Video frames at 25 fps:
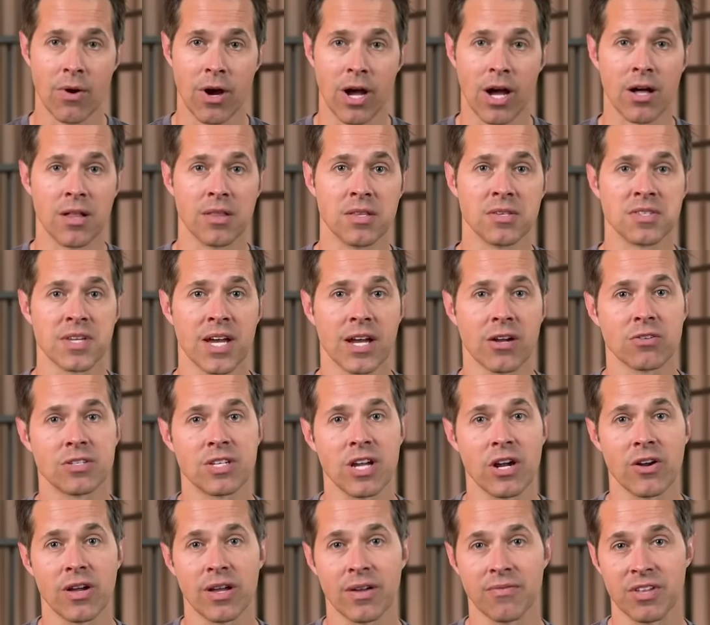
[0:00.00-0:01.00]
Well, the
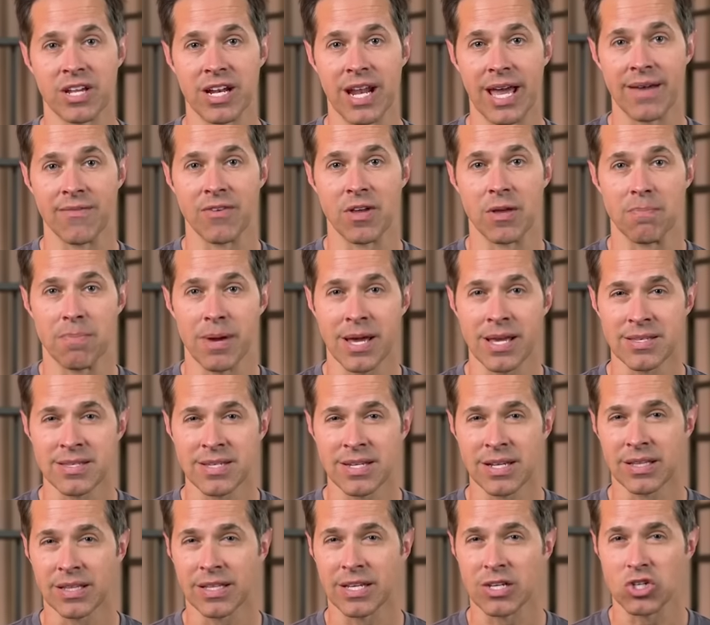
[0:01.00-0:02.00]
Secretary of the Navy
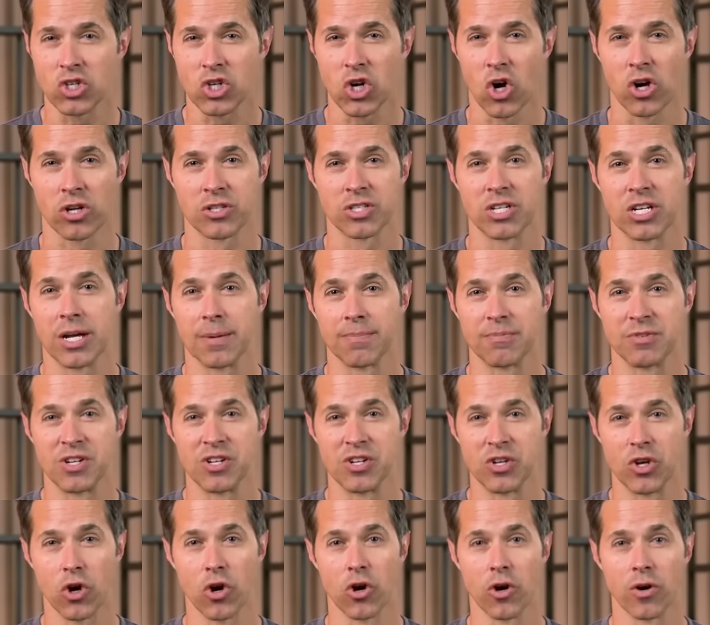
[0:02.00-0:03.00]
basically chalked it up to
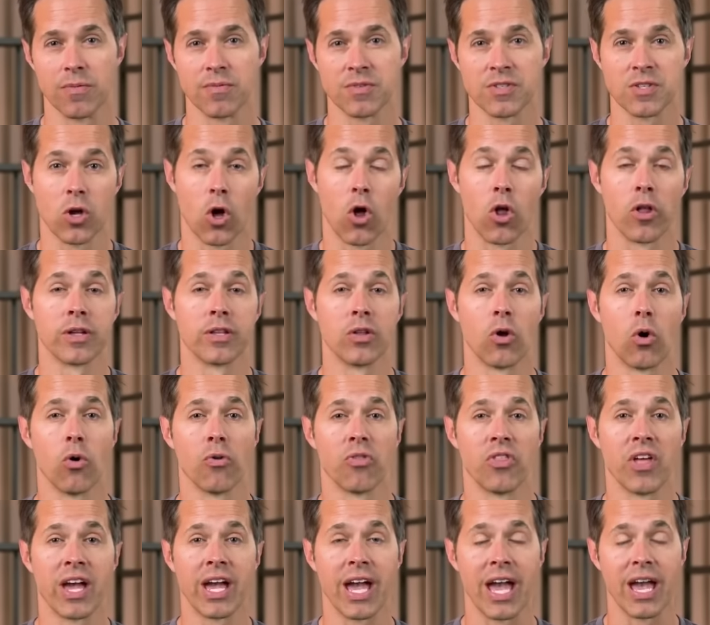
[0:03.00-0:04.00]
nerves, calling the
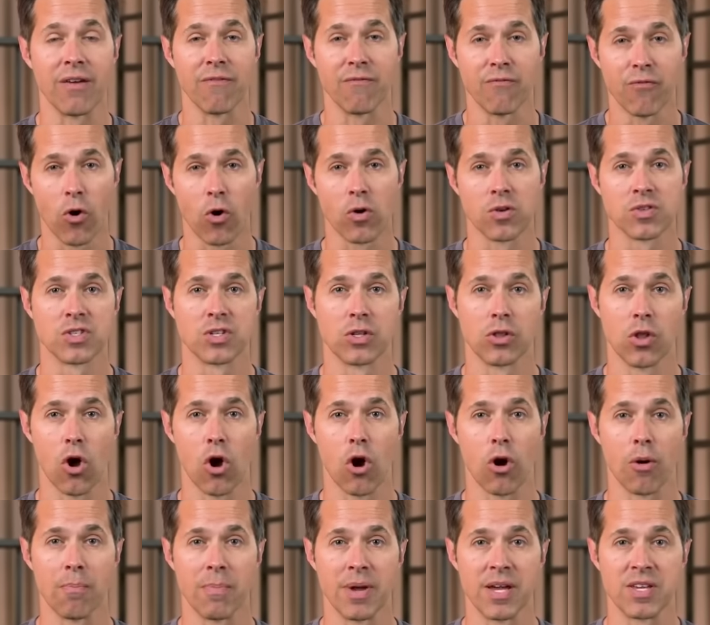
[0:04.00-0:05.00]
whole thing a false
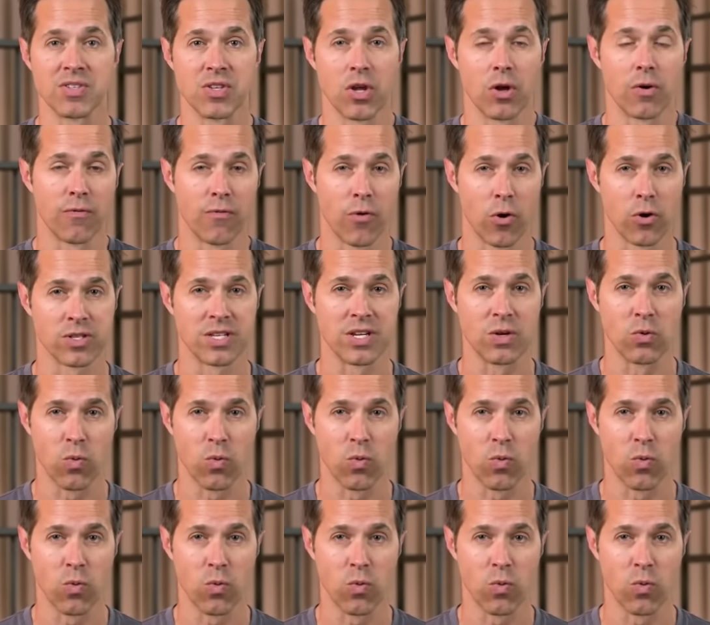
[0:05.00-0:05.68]
alarm based on faulty